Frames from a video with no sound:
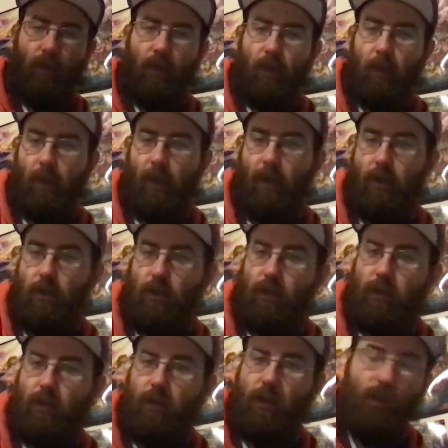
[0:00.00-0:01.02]
the past of a
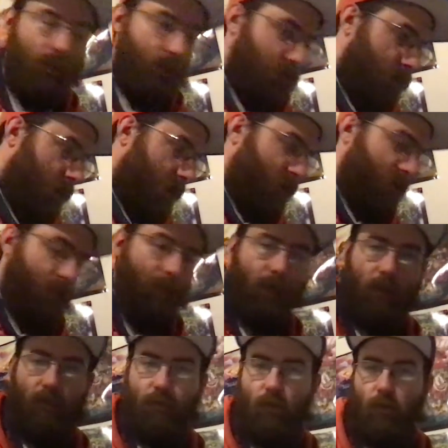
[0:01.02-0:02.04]
season should ever
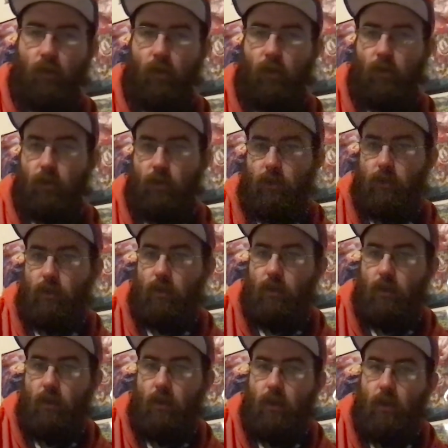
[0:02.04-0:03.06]
be forgot.
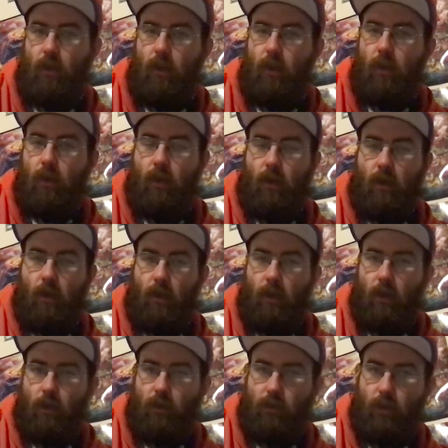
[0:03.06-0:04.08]

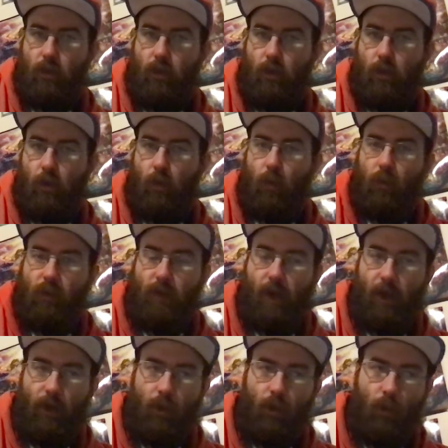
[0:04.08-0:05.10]
So, with that
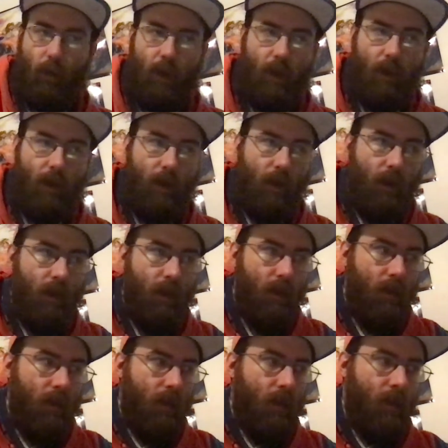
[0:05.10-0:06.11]
out of the way,
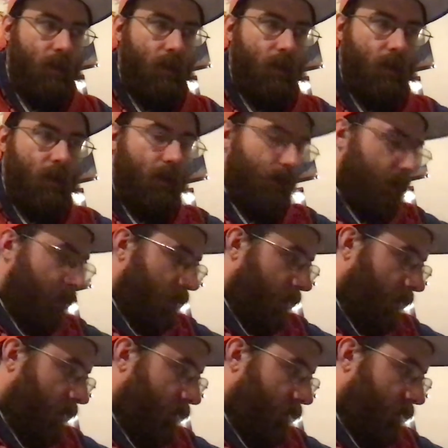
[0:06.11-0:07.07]
hey,